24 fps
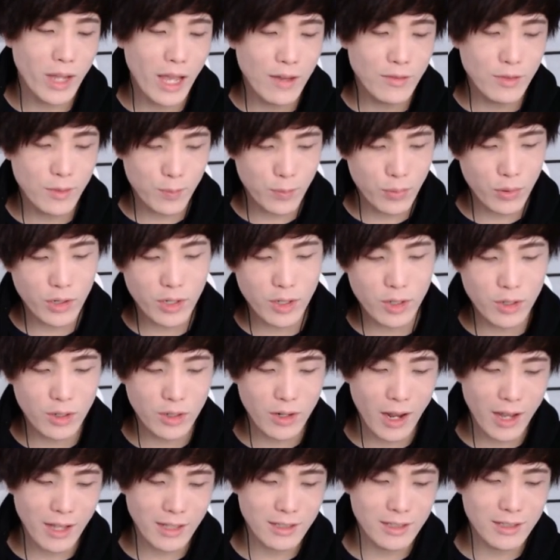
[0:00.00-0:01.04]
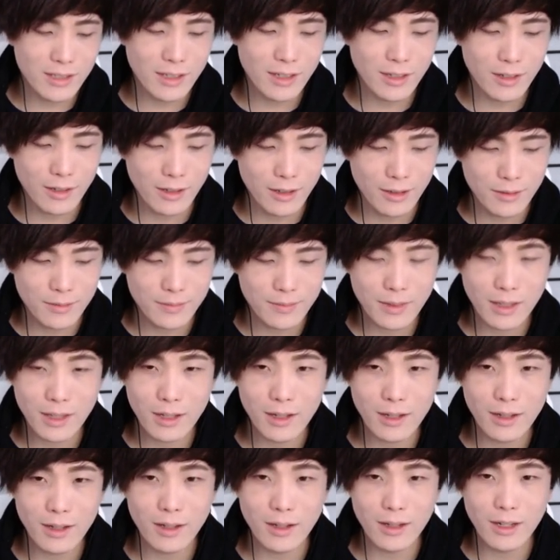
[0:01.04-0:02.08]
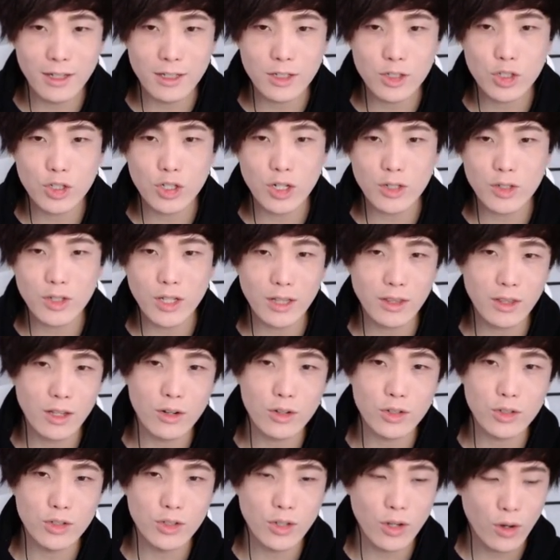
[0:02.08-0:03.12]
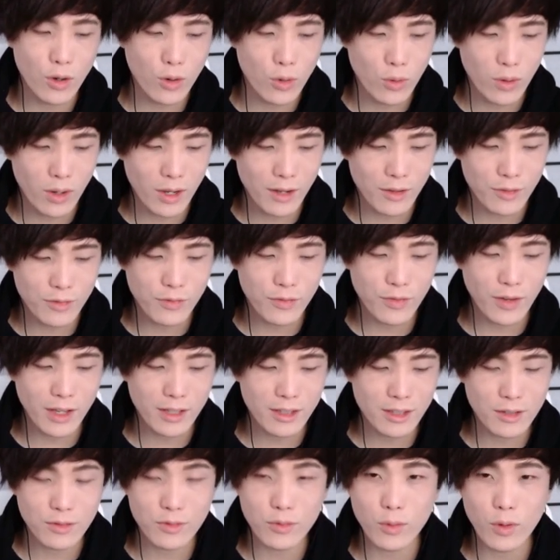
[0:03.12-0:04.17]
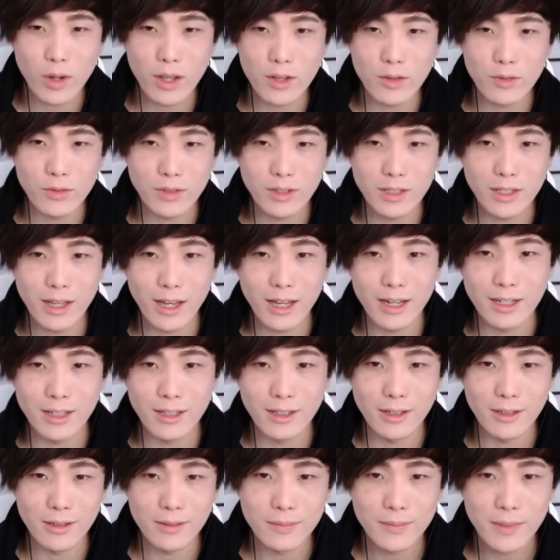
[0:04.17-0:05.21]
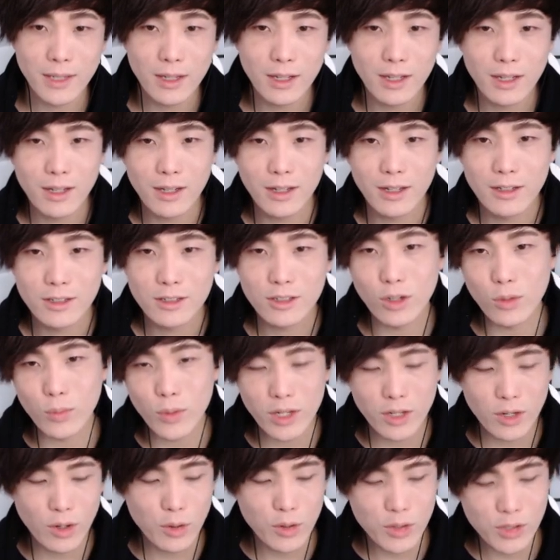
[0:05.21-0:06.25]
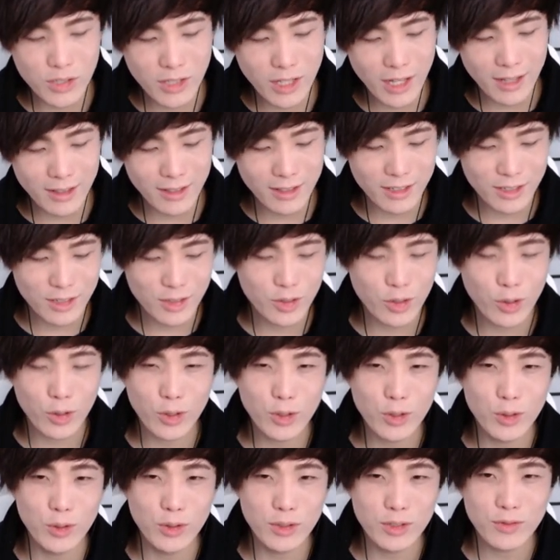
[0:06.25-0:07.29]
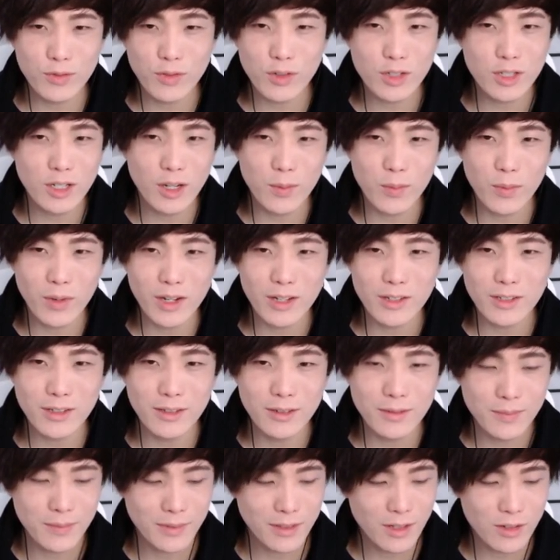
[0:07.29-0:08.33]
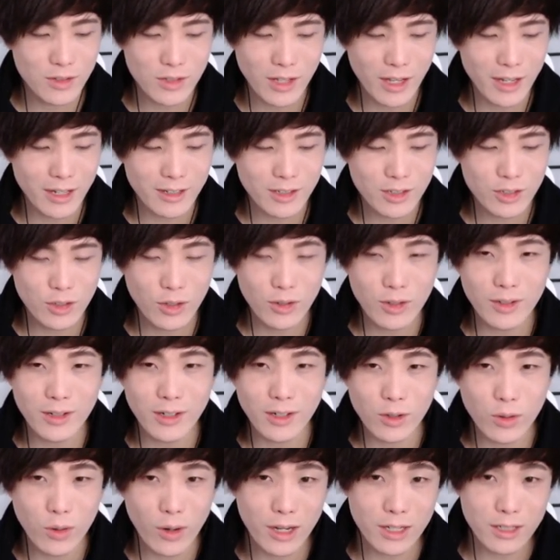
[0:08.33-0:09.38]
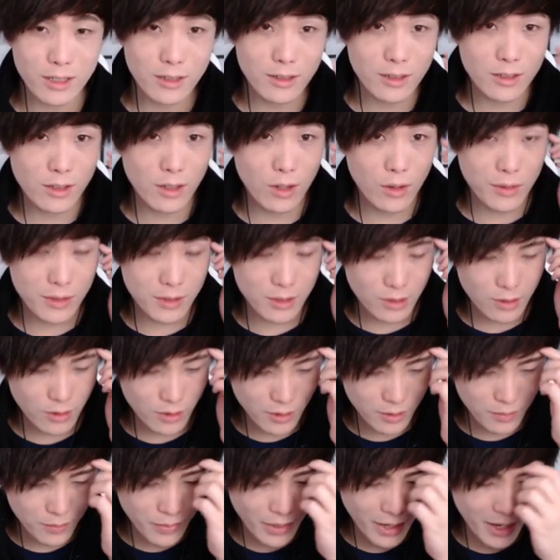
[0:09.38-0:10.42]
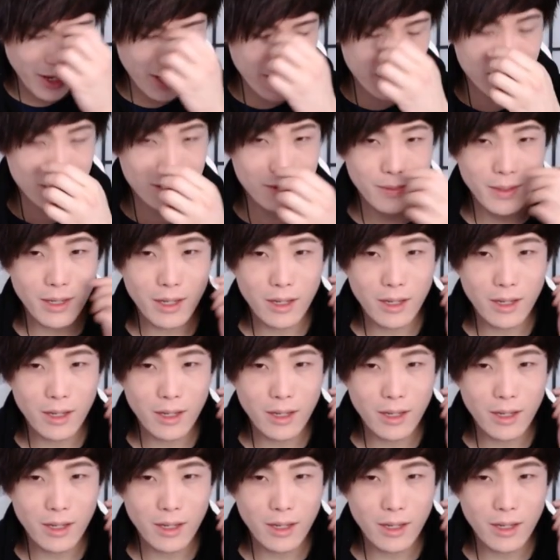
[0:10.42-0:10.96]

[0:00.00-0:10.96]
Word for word: have a pretty good idea. Uh, it's just that there's no effective way of getting it. So we noticed that the circles, for some reason, there's like certain equations go in certain paths,